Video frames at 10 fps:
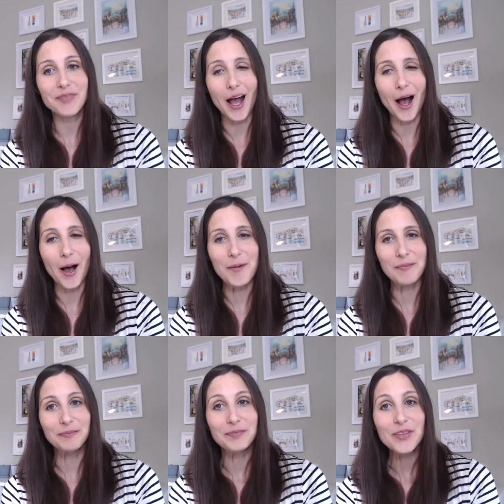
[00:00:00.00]

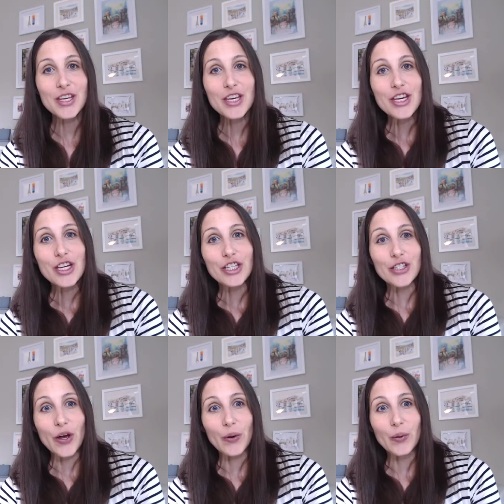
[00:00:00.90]
Um,
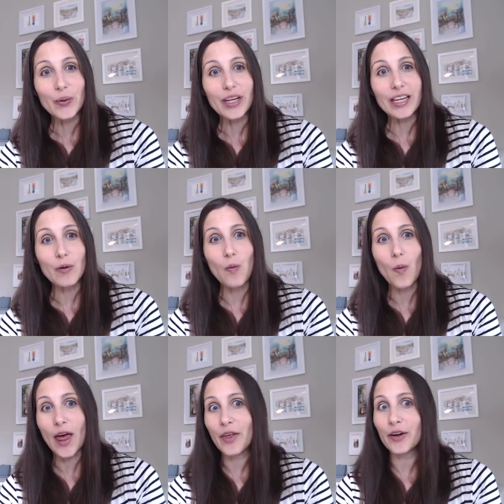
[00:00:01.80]
so,
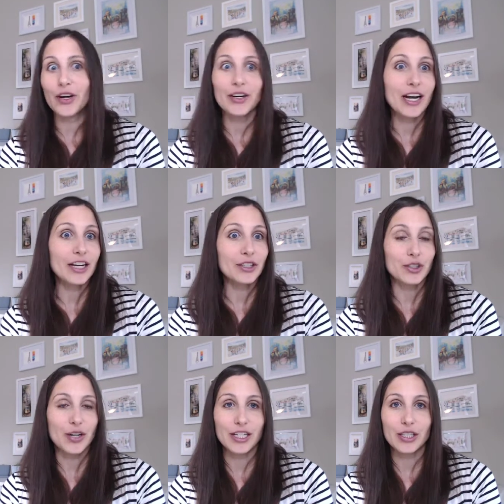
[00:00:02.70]
whether or not you're
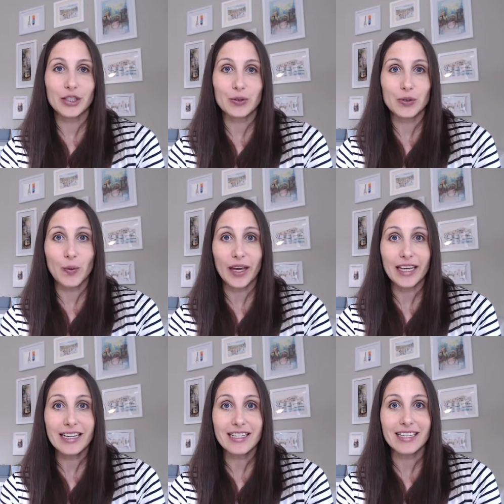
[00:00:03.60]
trying to lose
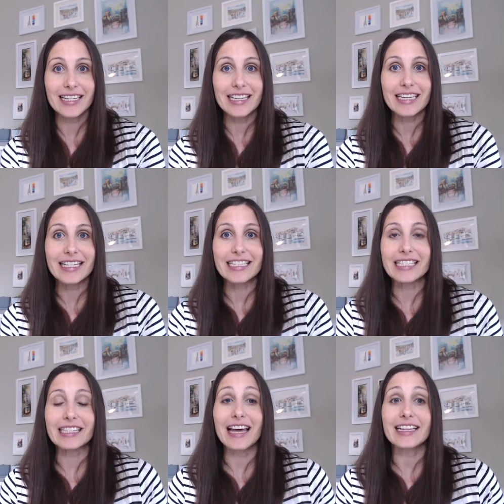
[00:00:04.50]
weight,
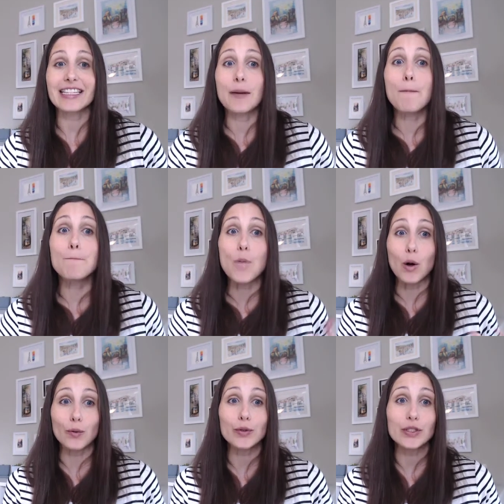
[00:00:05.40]
selecting
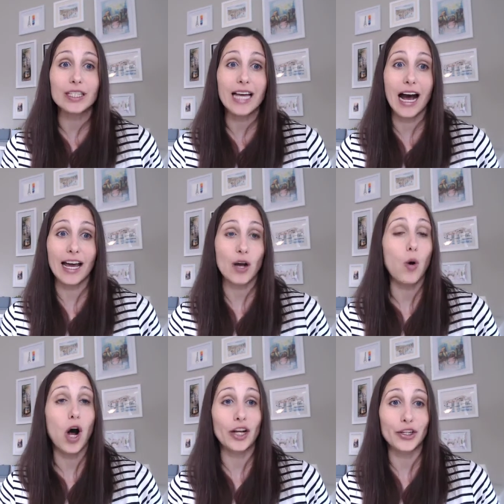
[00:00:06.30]
mostly high
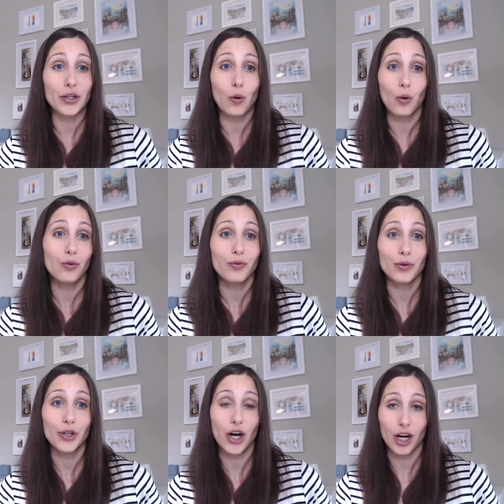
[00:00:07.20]
quality whole
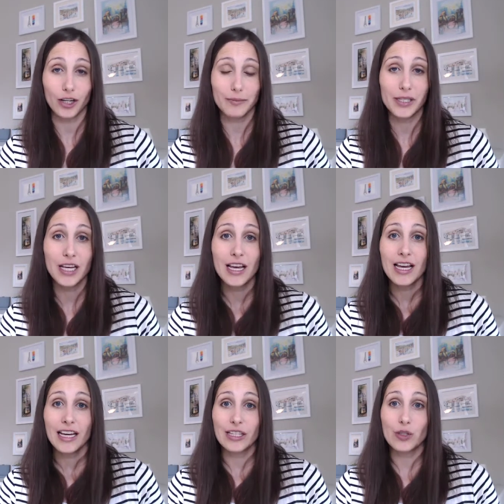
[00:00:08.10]
food carbs
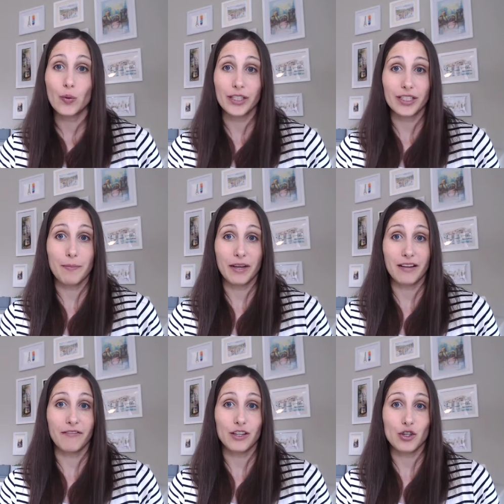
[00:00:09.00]
is going to
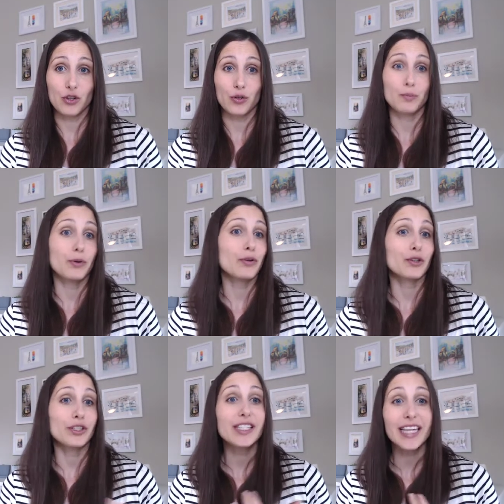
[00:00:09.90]
benefit you both
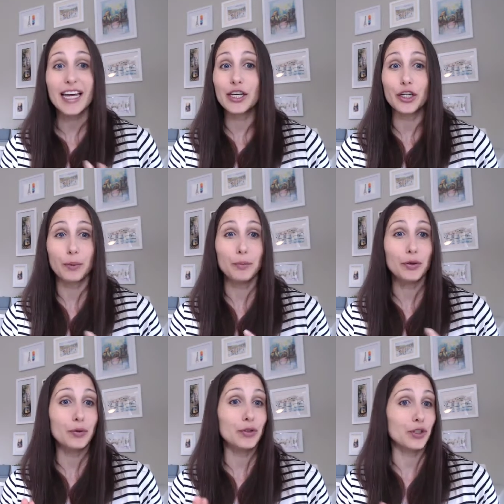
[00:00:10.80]
your skin, your
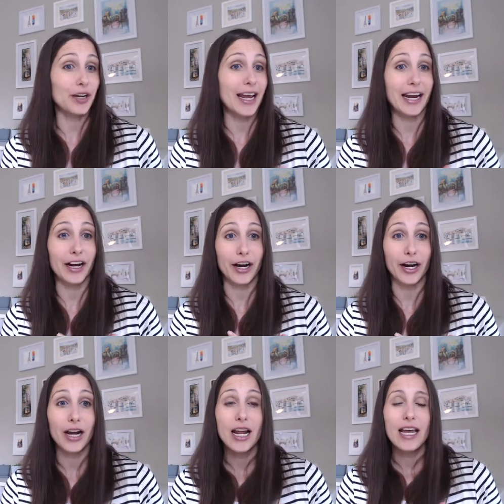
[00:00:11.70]
mood, your hair.